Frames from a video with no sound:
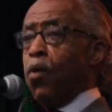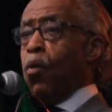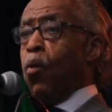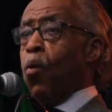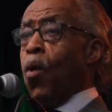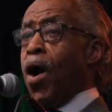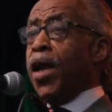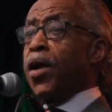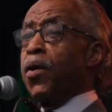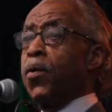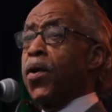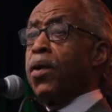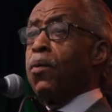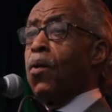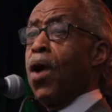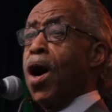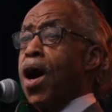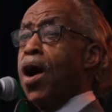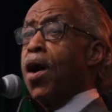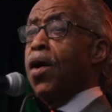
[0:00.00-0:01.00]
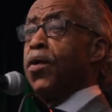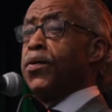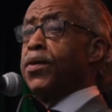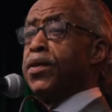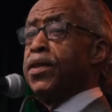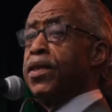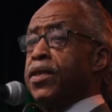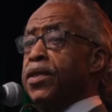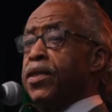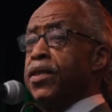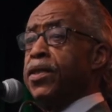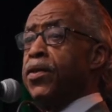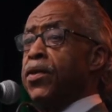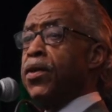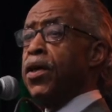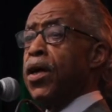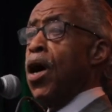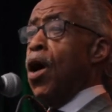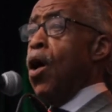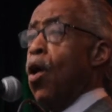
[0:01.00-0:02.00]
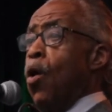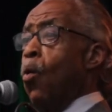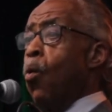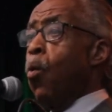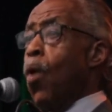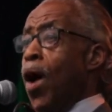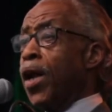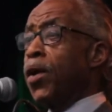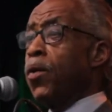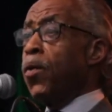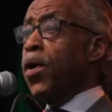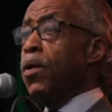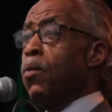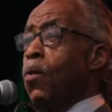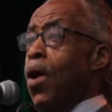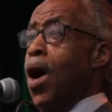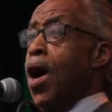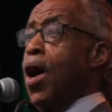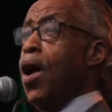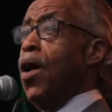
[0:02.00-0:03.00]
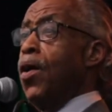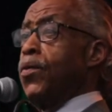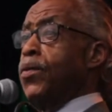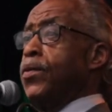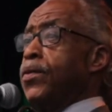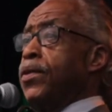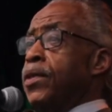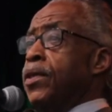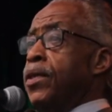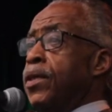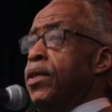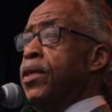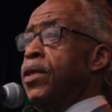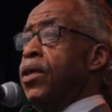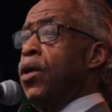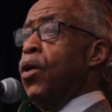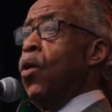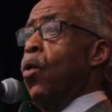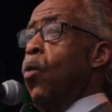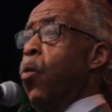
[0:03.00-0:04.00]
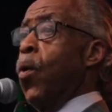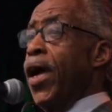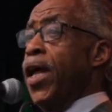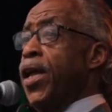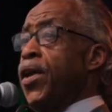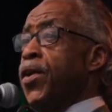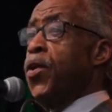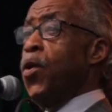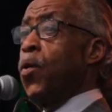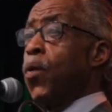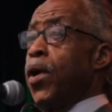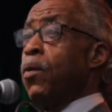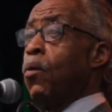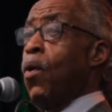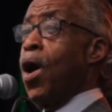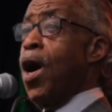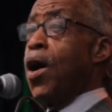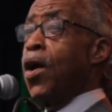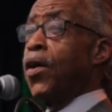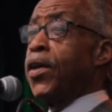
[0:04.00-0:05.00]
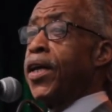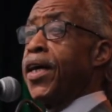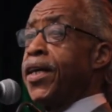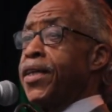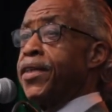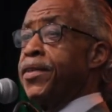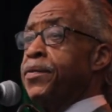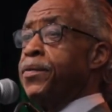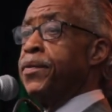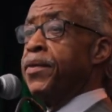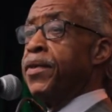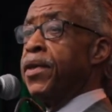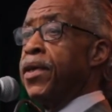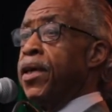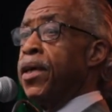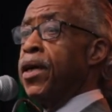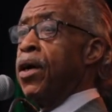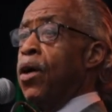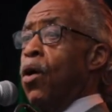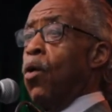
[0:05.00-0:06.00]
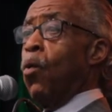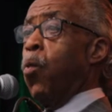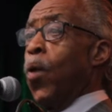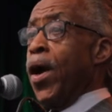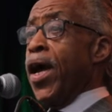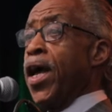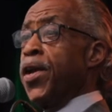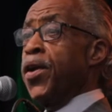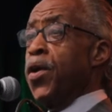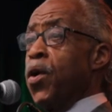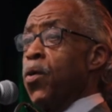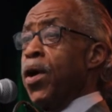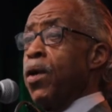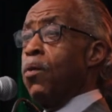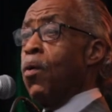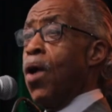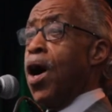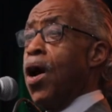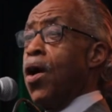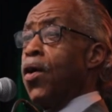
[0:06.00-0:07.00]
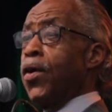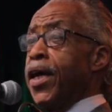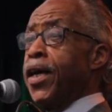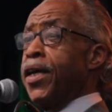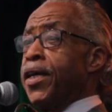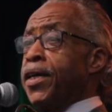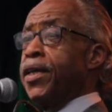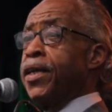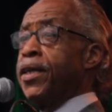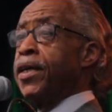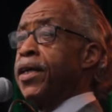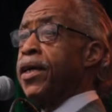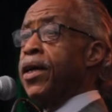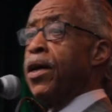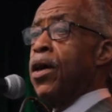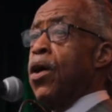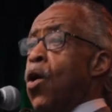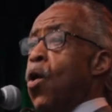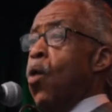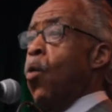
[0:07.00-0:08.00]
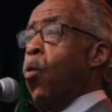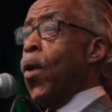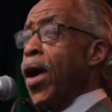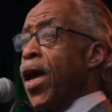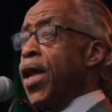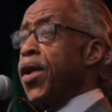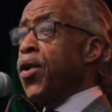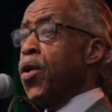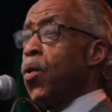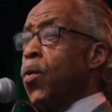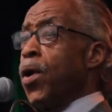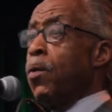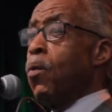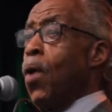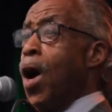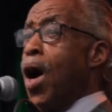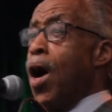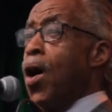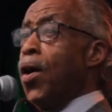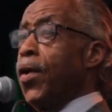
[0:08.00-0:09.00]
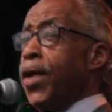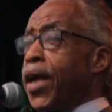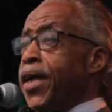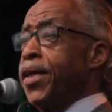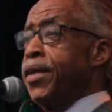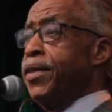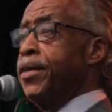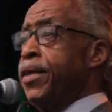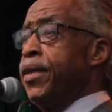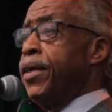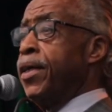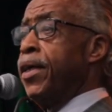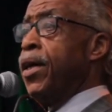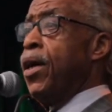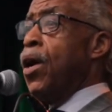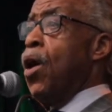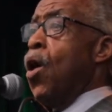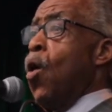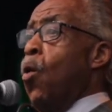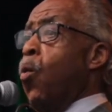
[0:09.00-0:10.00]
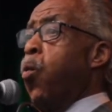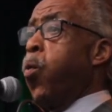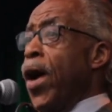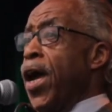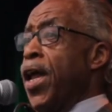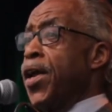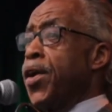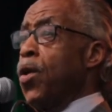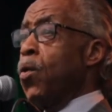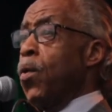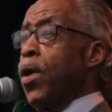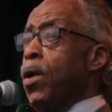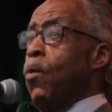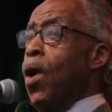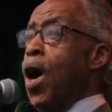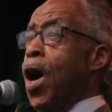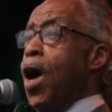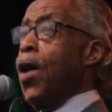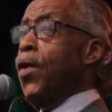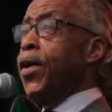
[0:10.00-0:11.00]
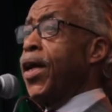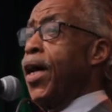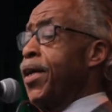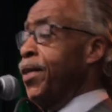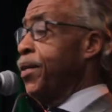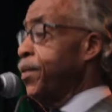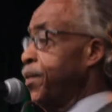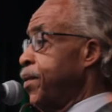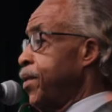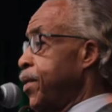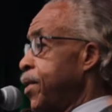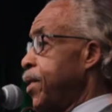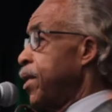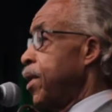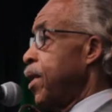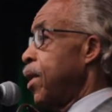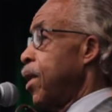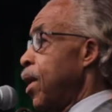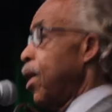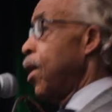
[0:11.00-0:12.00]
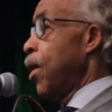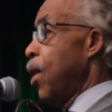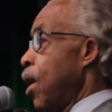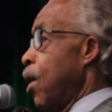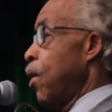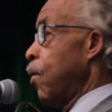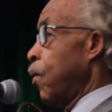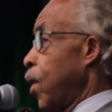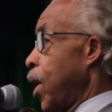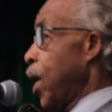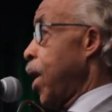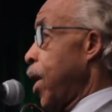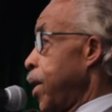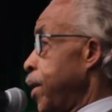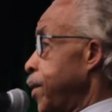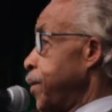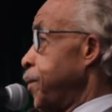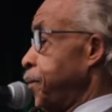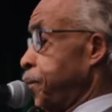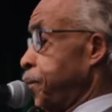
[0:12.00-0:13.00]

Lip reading: What do we want? What do we want? When do we want it? When do we want it? When do we want it? When do we want it? All right.